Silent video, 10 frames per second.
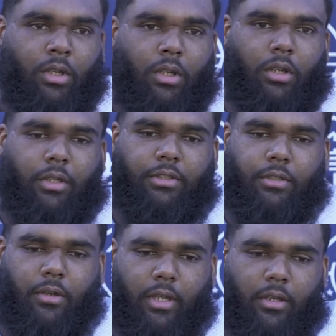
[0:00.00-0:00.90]
Oh, it's
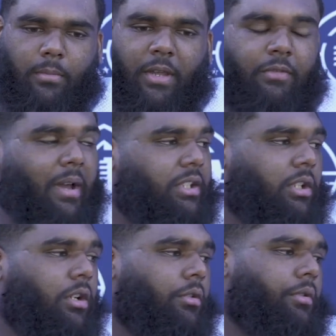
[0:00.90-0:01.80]
a great. Um, everybody's
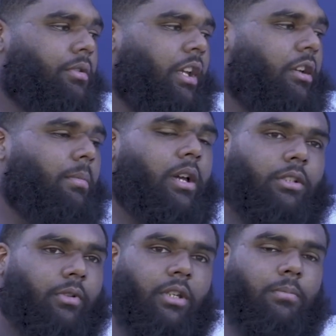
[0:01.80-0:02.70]
hungry.
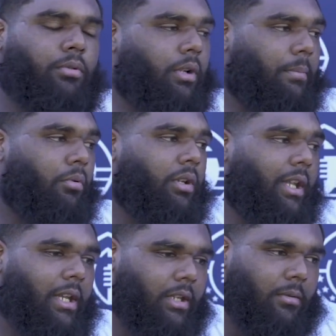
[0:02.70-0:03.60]
Everybody's ready to prove their point
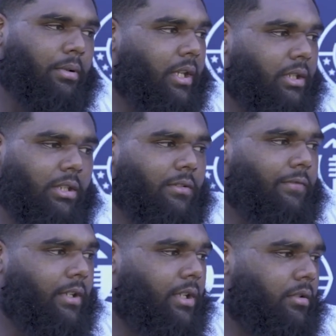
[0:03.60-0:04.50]
that they can play in the
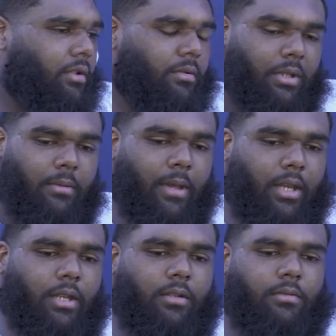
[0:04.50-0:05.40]
NFL. Um, get
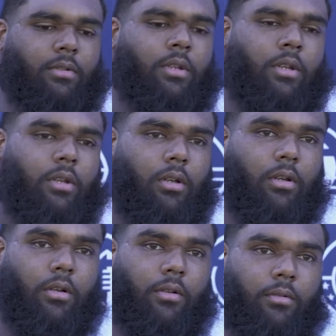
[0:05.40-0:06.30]
back there.
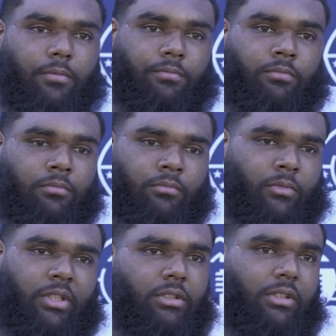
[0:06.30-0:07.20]
Um,
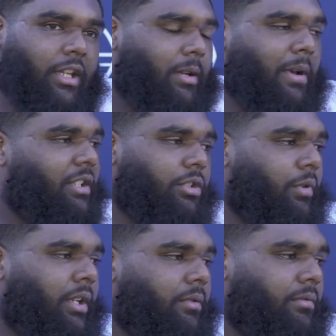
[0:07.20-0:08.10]
it's just, everybody's just
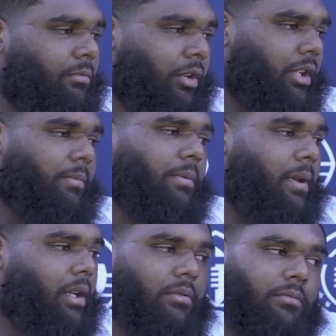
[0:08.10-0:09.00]
ready, ready to be
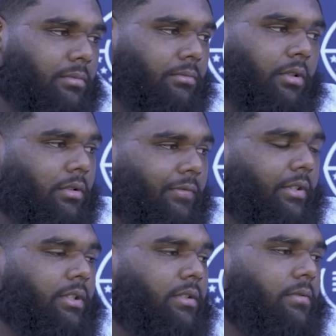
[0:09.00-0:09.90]
back on the
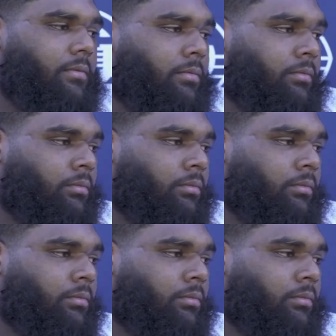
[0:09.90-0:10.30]
field. What